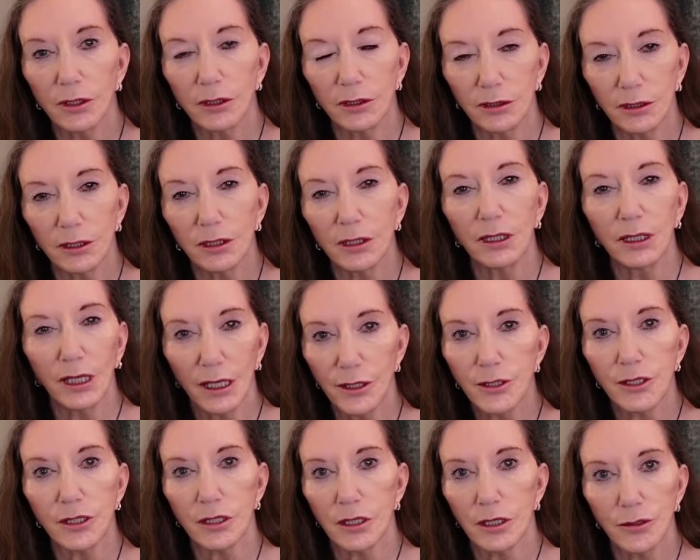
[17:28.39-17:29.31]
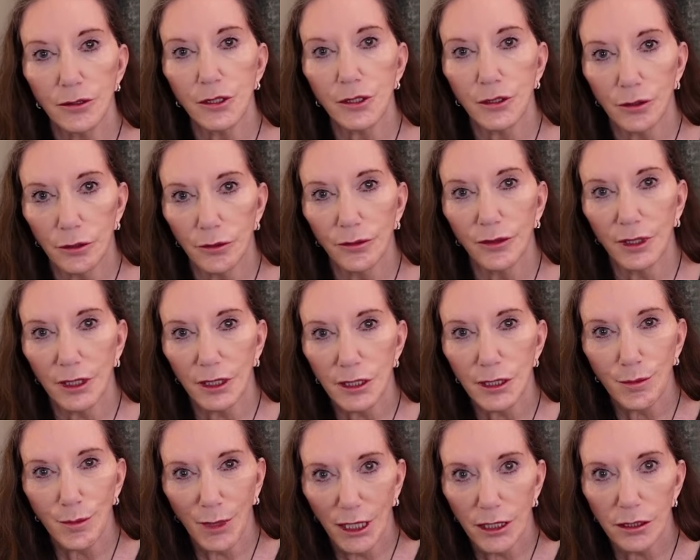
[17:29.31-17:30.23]
the less those sort of things
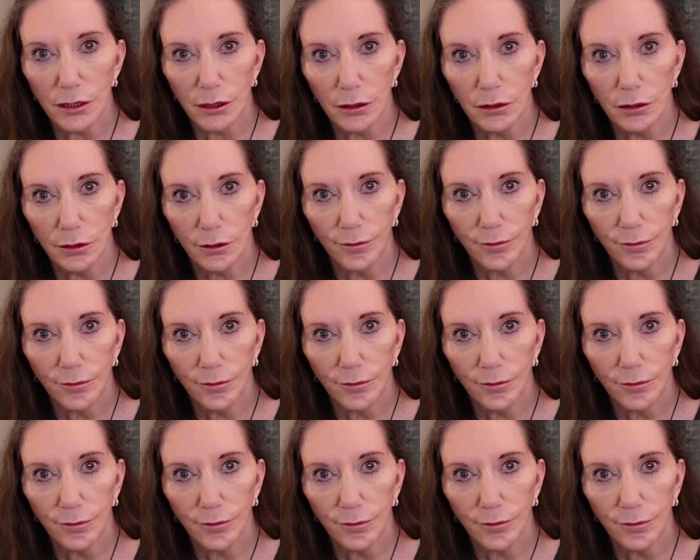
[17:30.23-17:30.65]
matter.